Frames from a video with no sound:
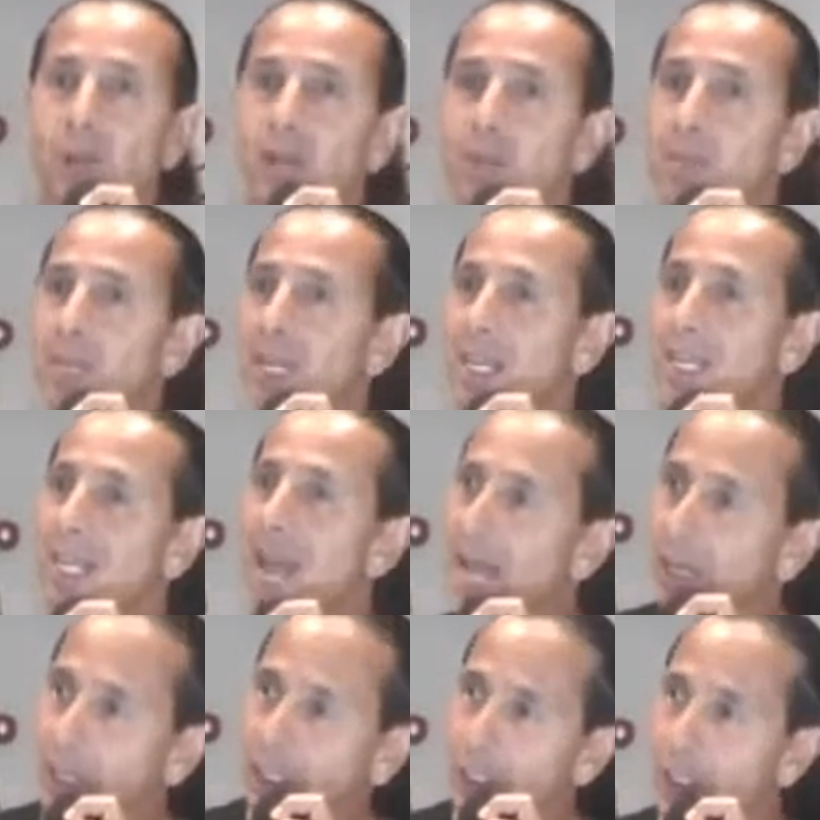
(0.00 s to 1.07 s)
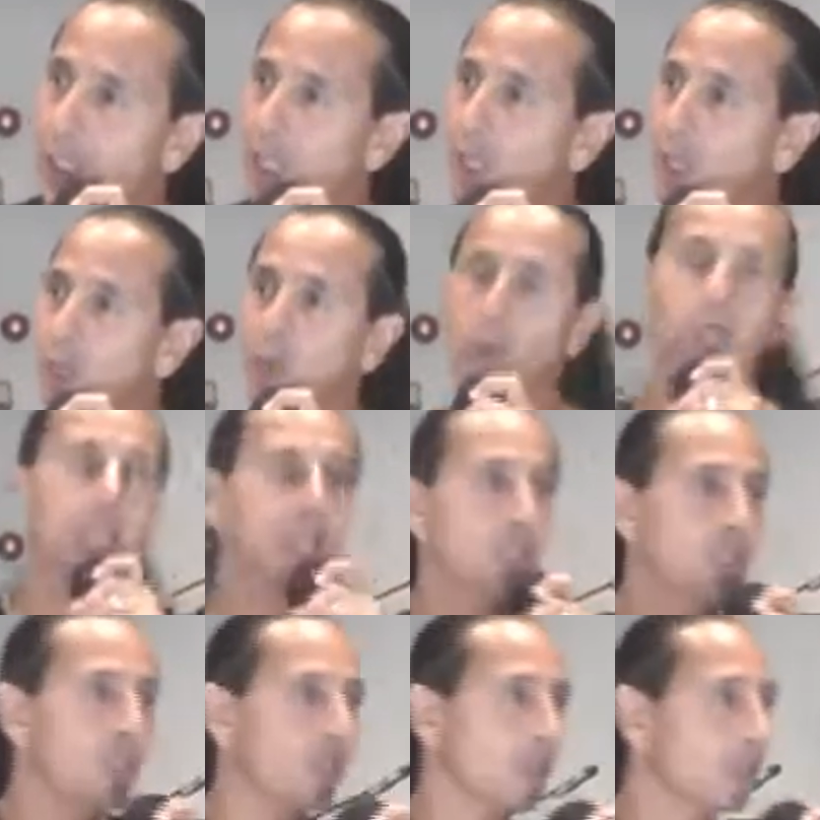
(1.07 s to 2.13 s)
they want to be acknowledged in a
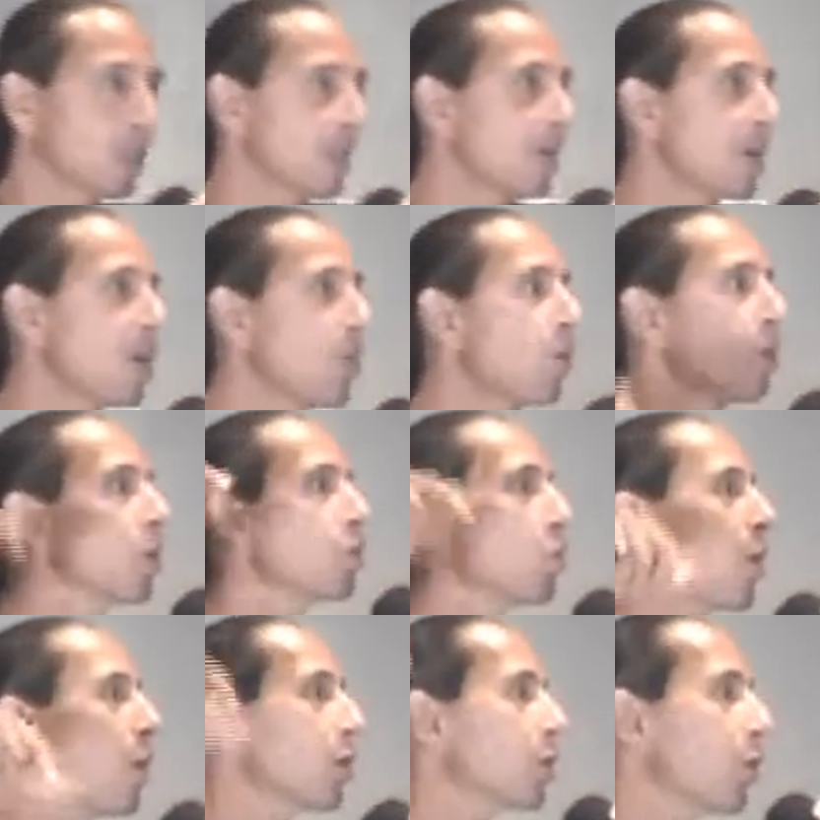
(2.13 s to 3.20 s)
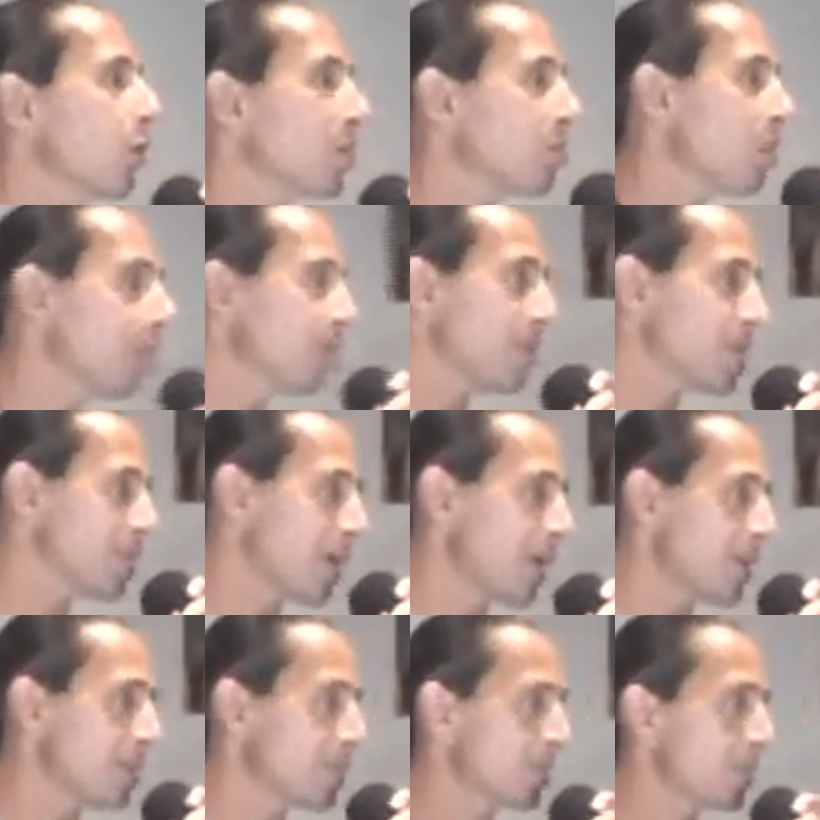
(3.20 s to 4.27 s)
location where it's well known and
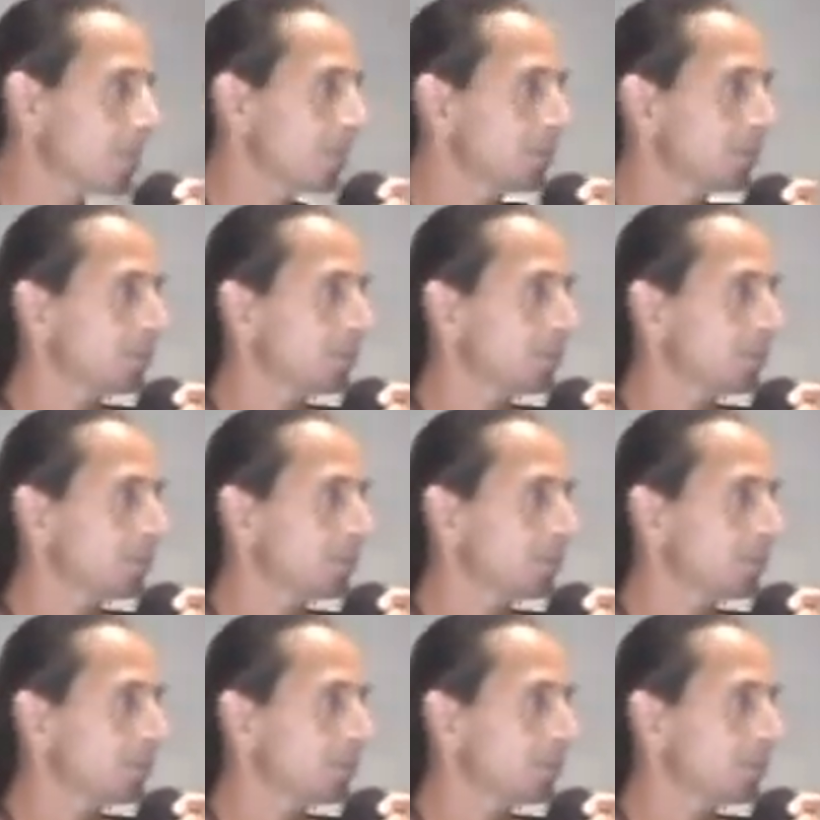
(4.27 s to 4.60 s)
publicized.